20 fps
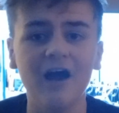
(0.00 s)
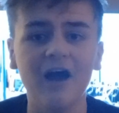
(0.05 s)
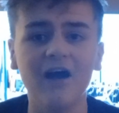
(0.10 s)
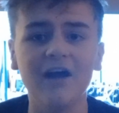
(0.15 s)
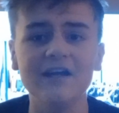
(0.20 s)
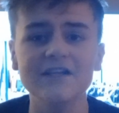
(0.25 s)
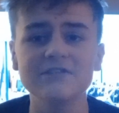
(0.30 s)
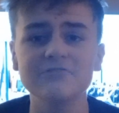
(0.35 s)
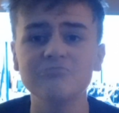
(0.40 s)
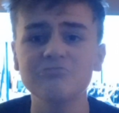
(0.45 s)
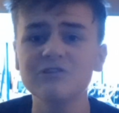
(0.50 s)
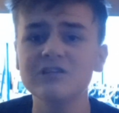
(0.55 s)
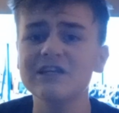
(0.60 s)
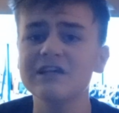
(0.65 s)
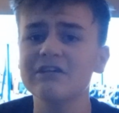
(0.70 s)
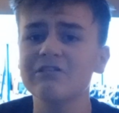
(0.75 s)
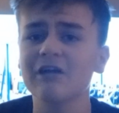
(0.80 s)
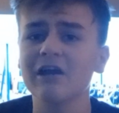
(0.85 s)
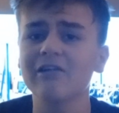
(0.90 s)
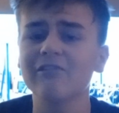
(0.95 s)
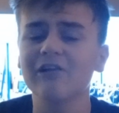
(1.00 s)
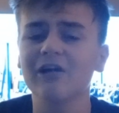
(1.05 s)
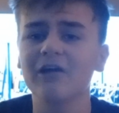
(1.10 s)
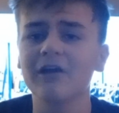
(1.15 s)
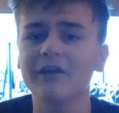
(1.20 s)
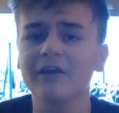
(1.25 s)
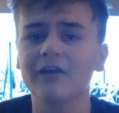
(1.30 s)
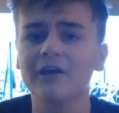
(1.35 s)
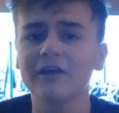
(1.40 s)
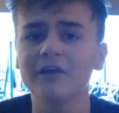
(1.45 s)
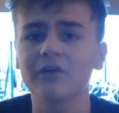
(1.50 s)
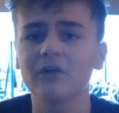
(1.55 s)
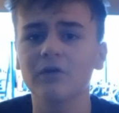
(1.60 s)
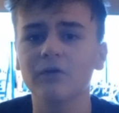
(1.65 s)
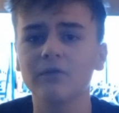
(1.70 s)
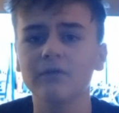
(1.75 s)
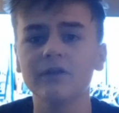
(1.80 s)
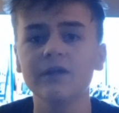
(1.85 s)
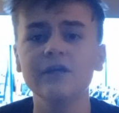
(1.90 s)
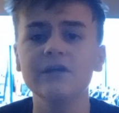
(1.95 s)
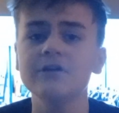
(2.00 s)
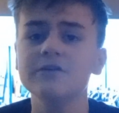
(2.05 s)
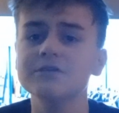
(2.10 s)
it's a really great ride, Icon.